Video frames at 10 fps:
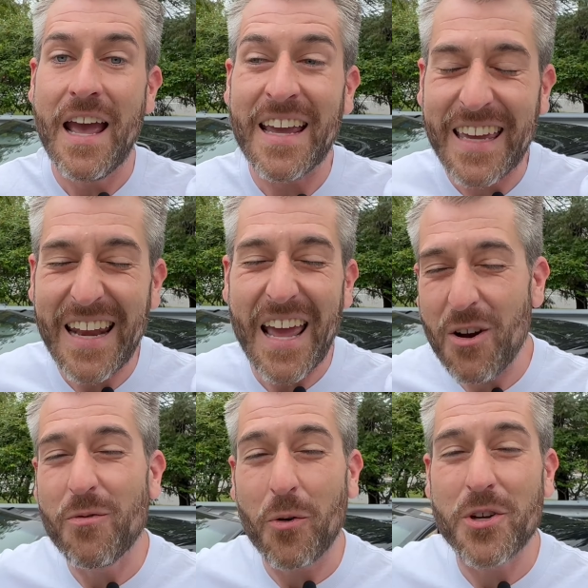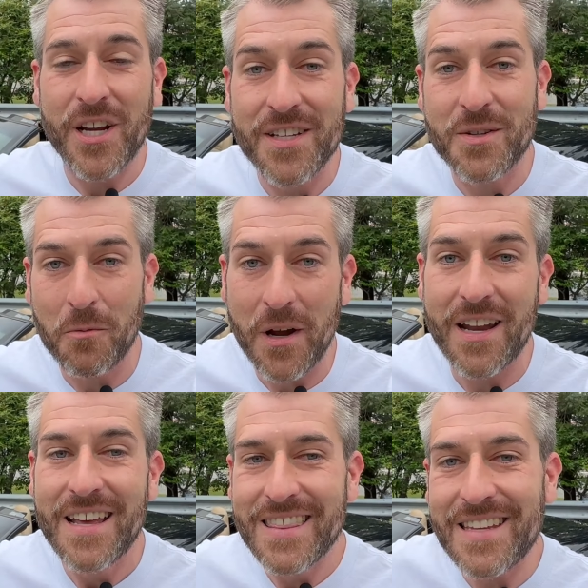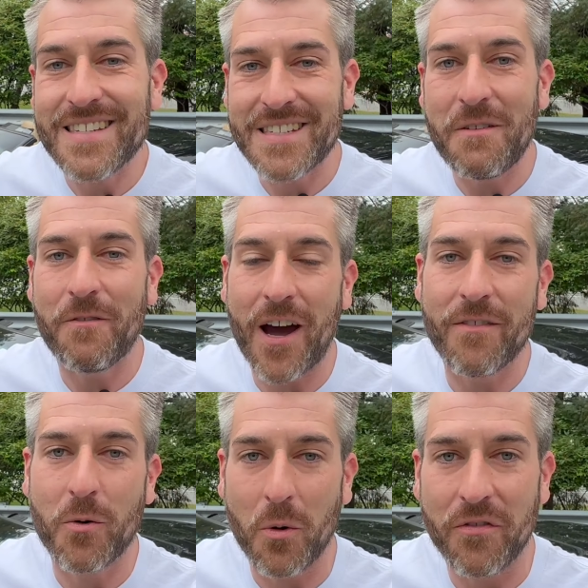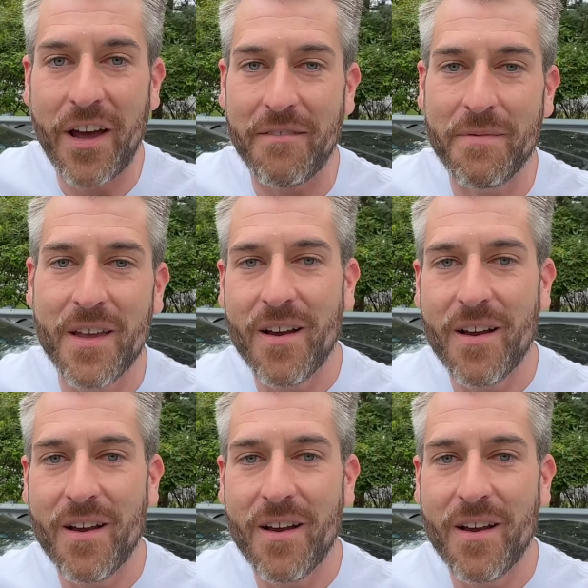and get entered for a chance to win this C5 Corvette